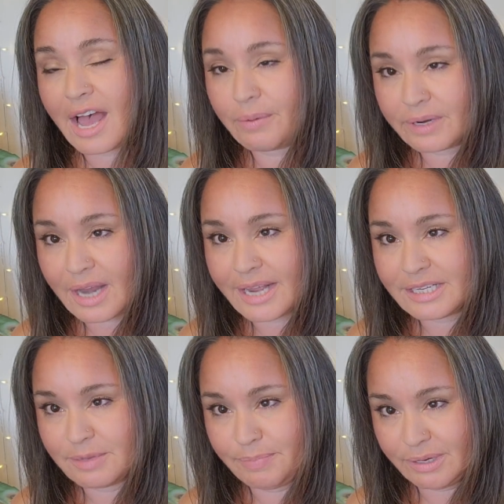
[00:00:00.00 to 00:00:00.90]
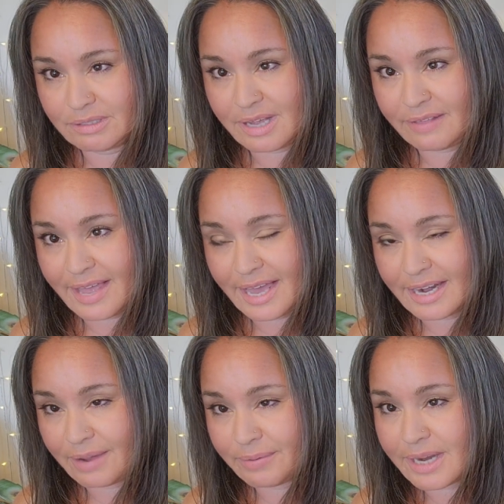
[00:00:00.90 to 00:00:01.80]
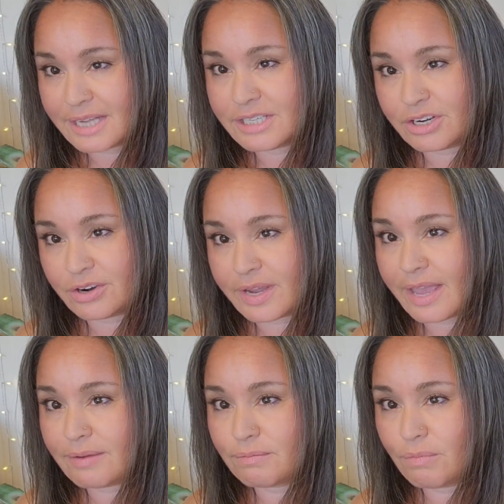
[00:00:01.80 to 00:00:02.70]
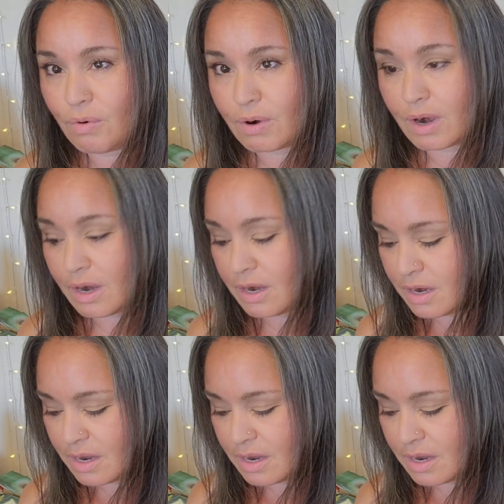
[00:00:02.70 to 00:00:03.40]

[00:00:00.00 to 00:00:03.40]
I would like to build on that. I would like to create more.